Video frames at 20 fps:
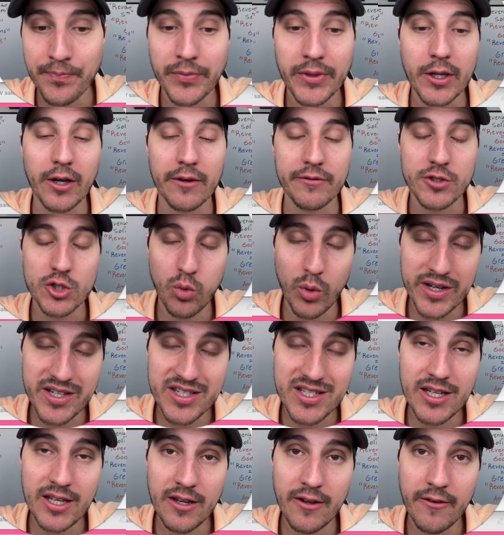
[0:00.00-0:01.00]
of
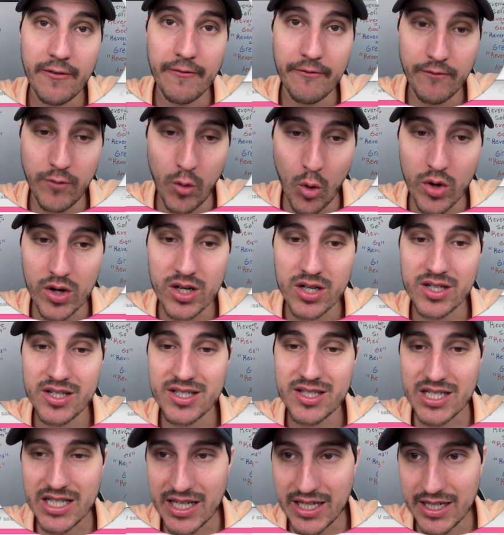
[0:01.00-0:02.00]

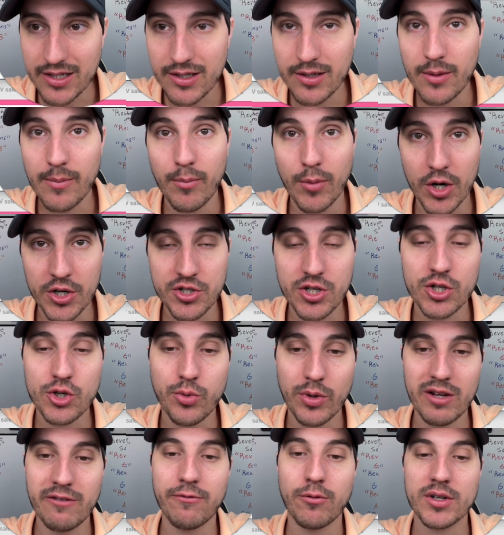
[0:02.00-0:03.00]
2014. March of
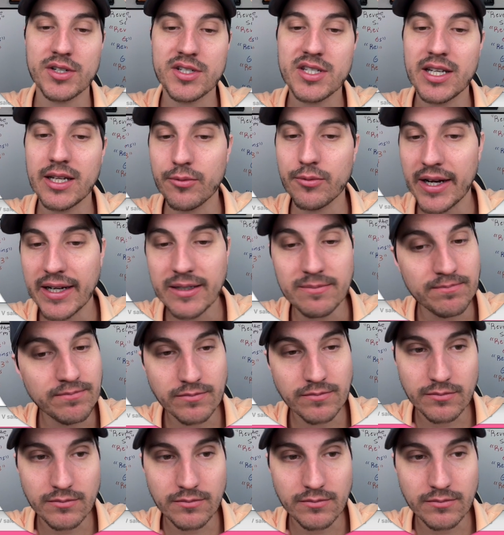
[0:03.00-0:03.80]
2014, right?